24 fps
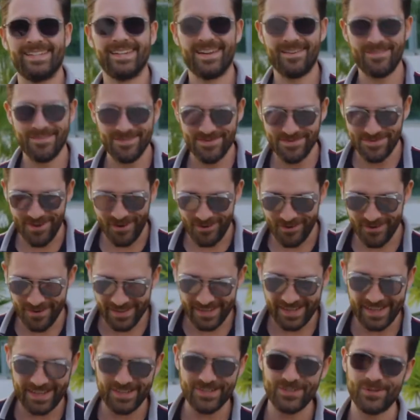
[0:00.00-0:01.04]
I
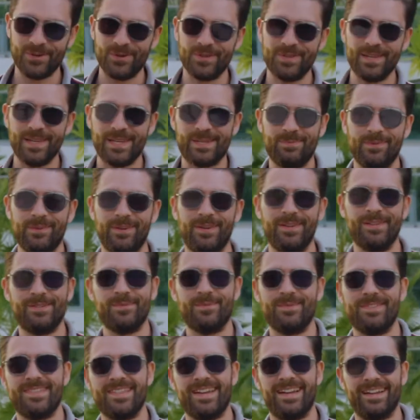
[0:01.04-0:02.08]
thoroughly enjoyed the experience
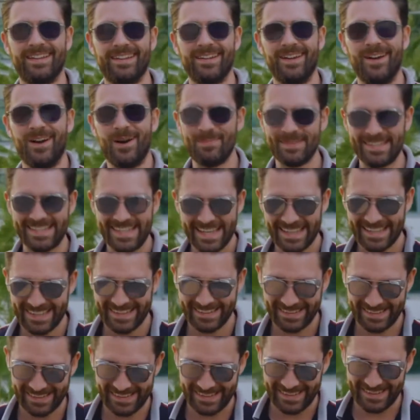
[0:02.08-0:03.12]
with that car,
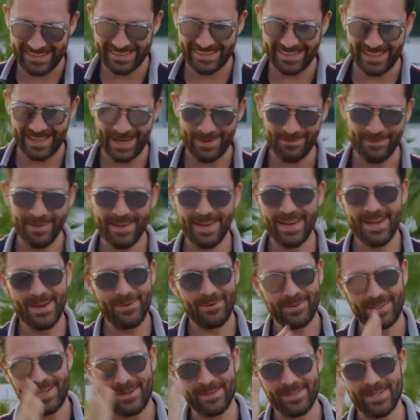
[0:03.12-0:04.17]
particularly the time
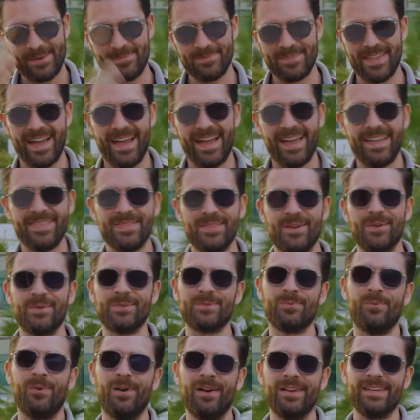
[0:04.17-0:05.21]
when I was up there in
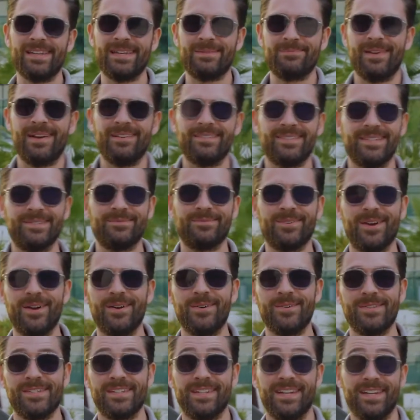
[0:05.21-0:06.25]
those winding mountain
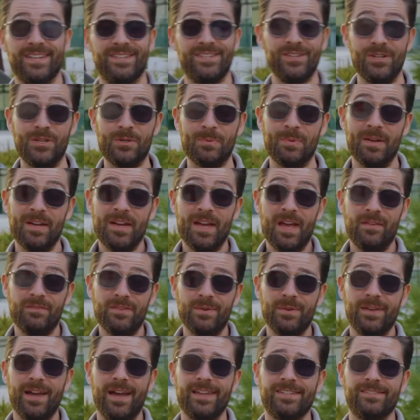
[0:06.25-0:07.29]
roads. And I assume if
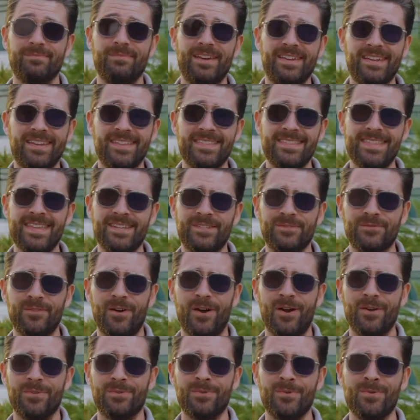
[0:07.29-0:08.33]
you guys have made it this
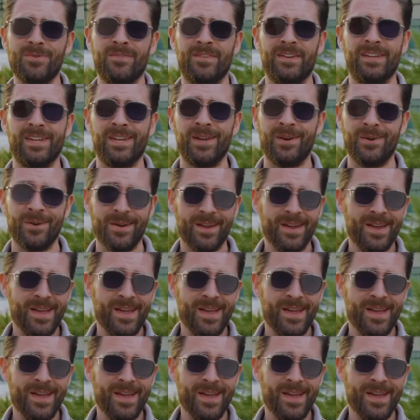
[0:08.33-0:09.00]
far through the video,